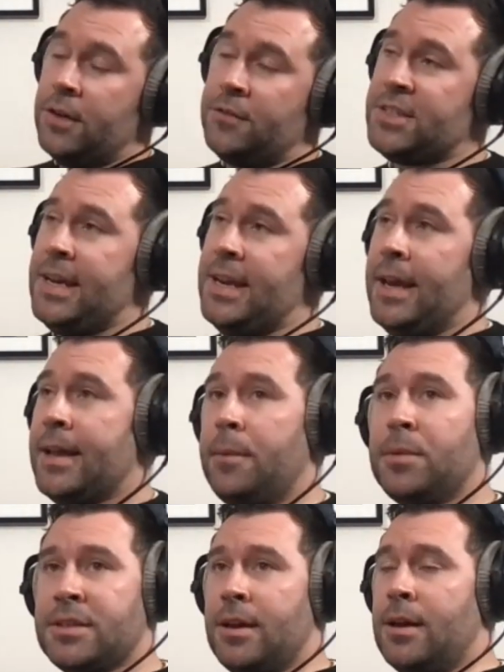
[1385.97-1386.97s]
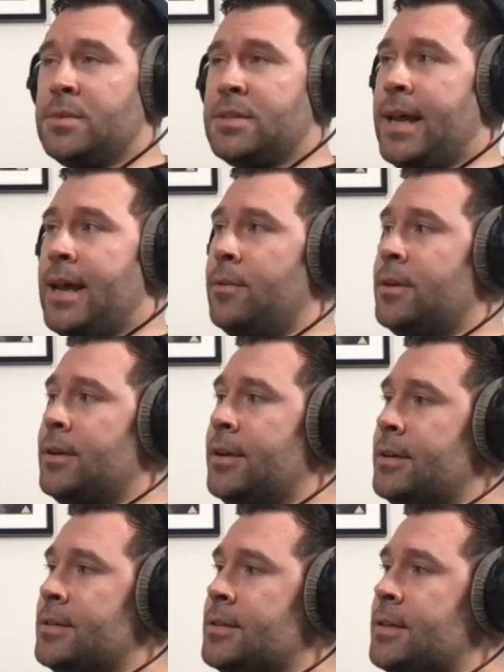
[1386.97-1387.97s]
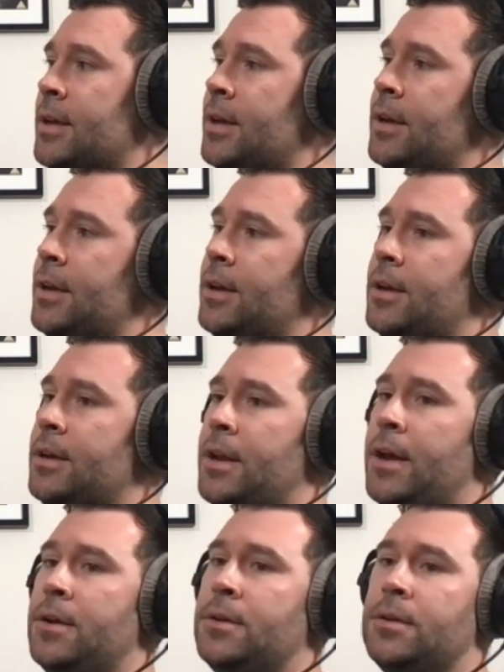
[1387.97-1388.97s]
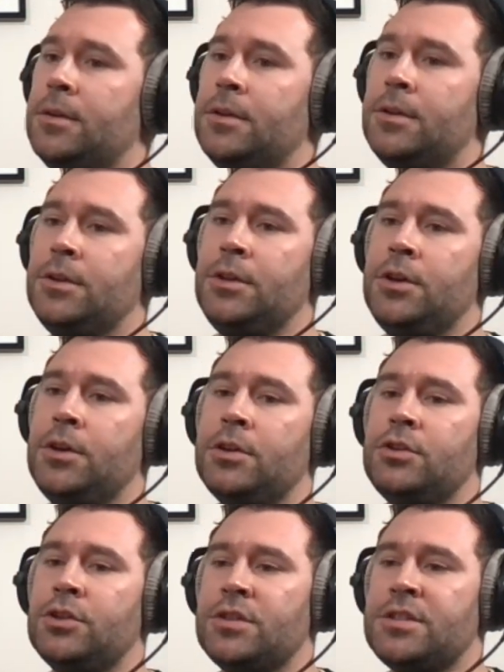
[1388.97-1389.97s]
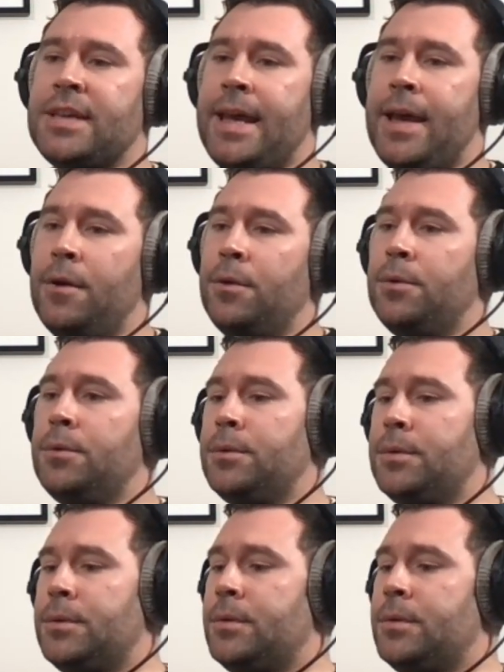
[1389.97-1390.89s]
I've seen it a couple of times now, and you can just tell